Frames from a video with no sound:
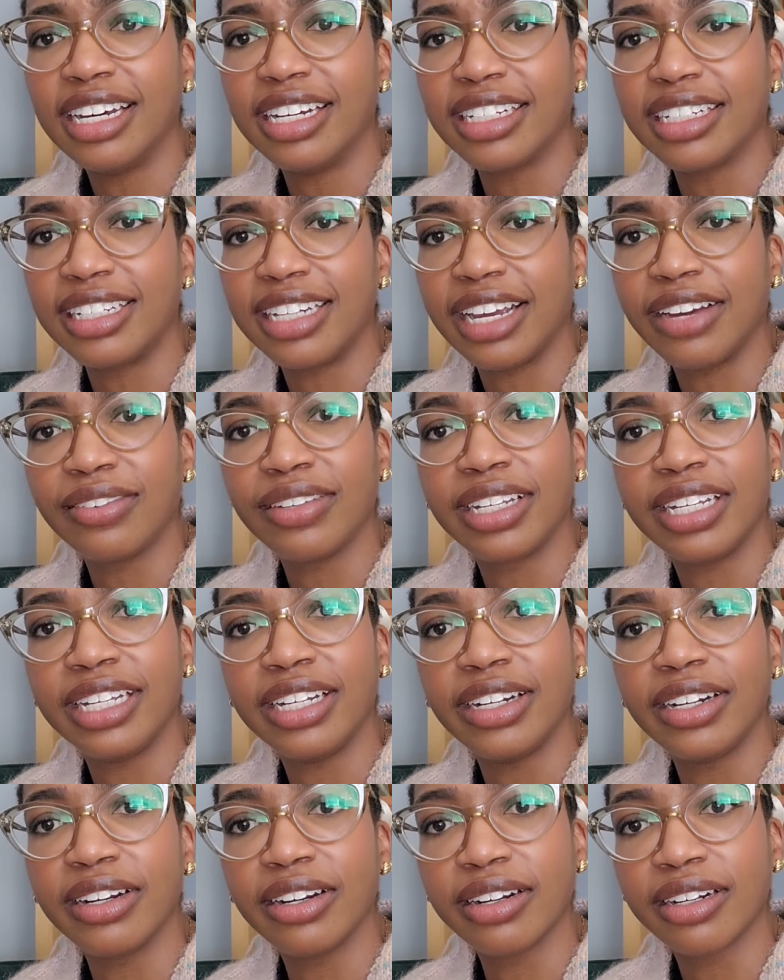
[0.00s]
down
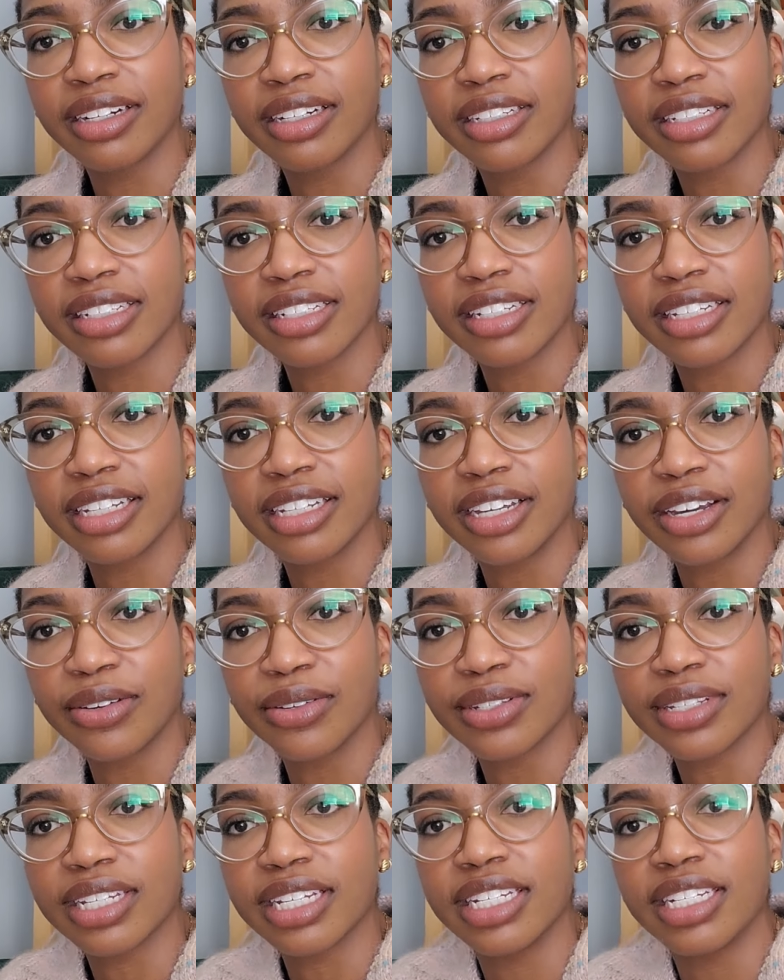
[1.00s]
here
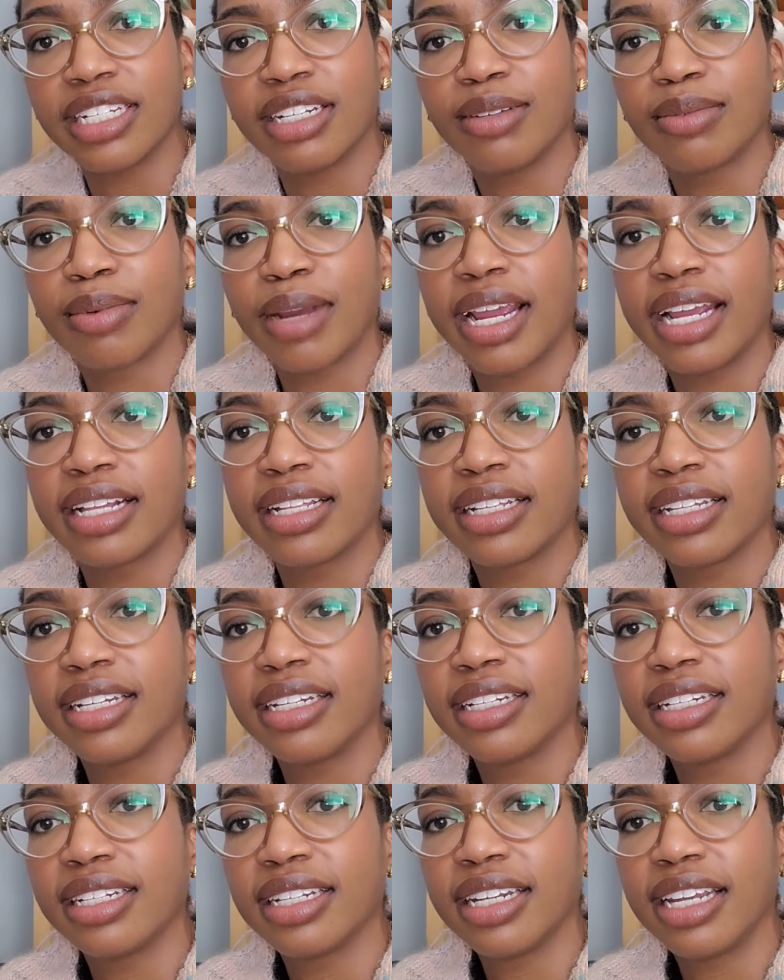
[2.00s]
goes into
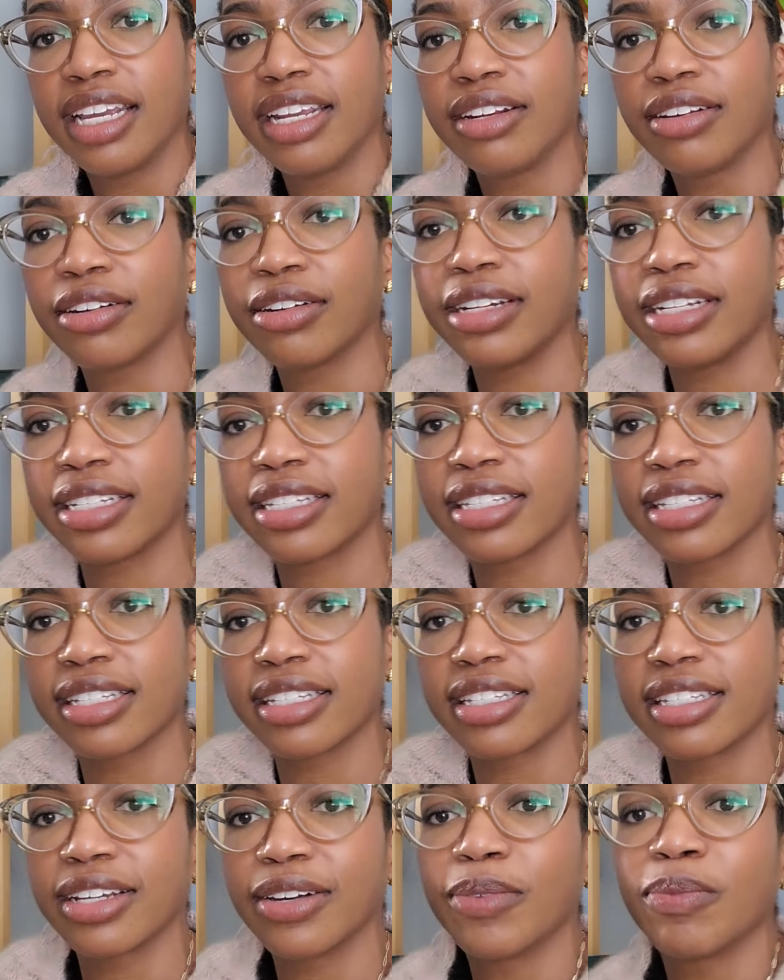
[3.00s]
raglan increases.
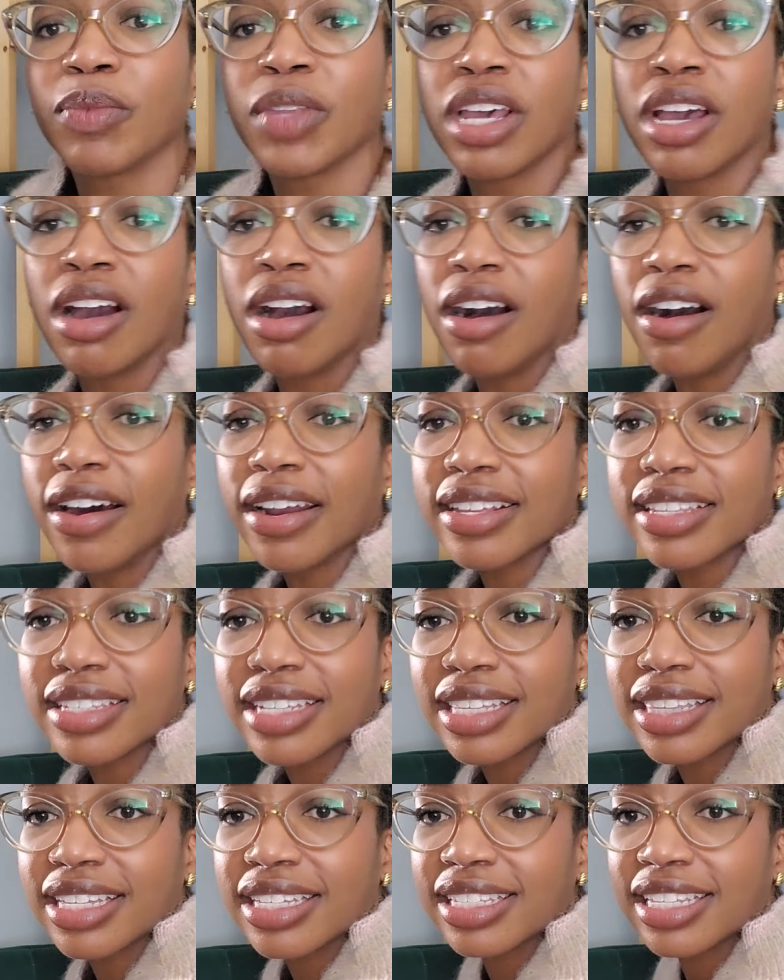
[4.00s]
So honestly,
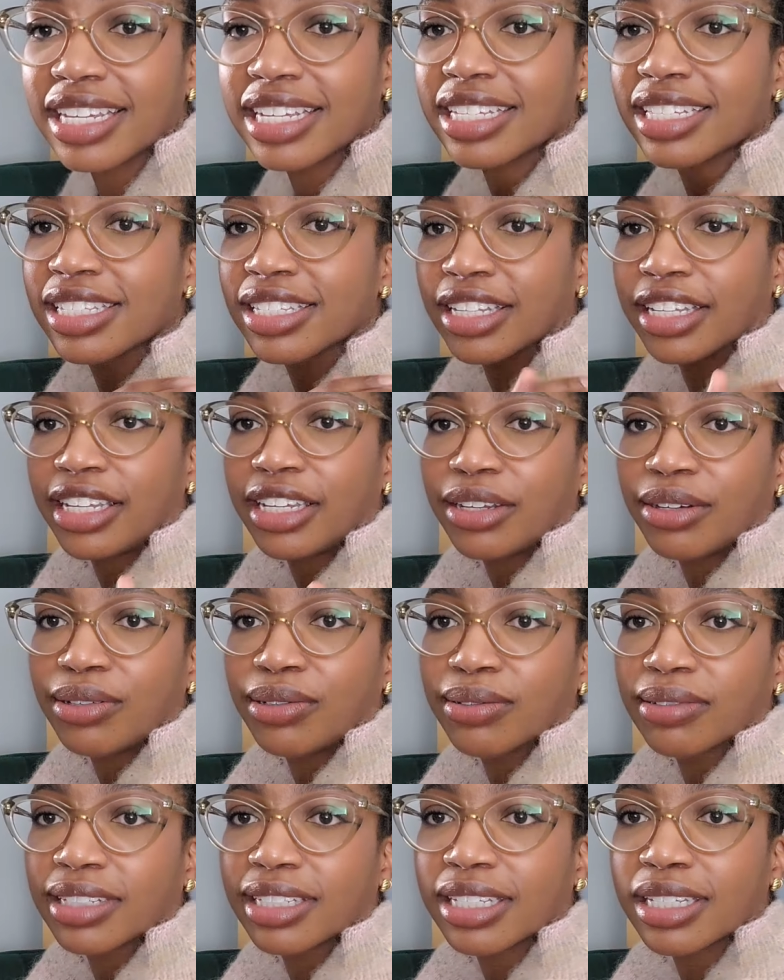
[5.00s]
this is
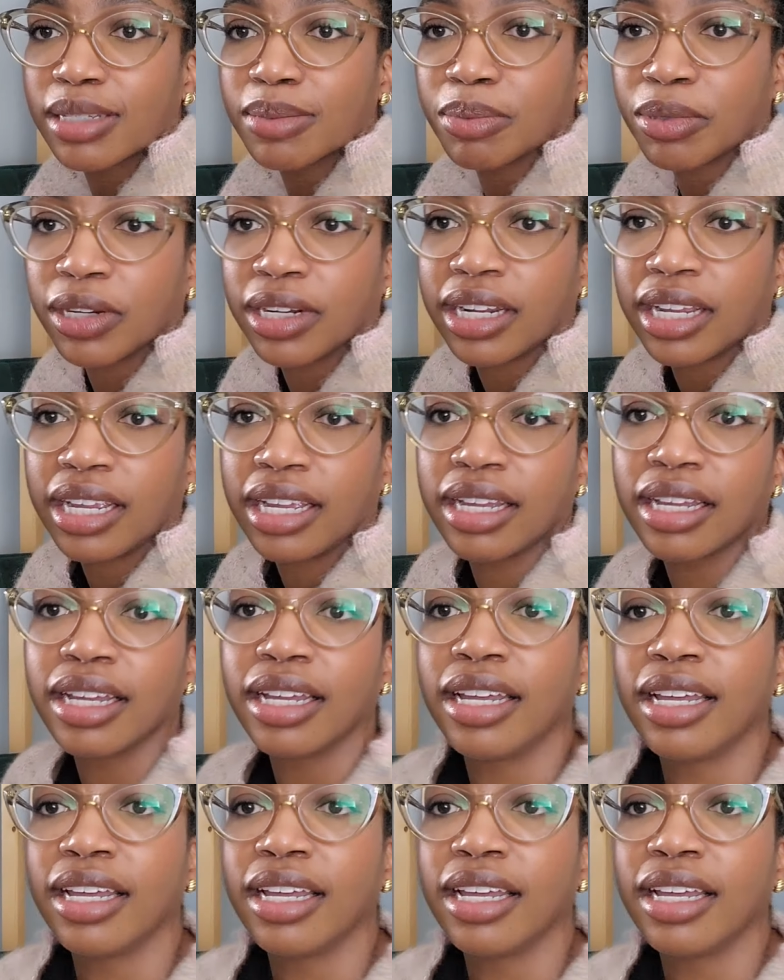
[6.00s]
cute, this is pretty,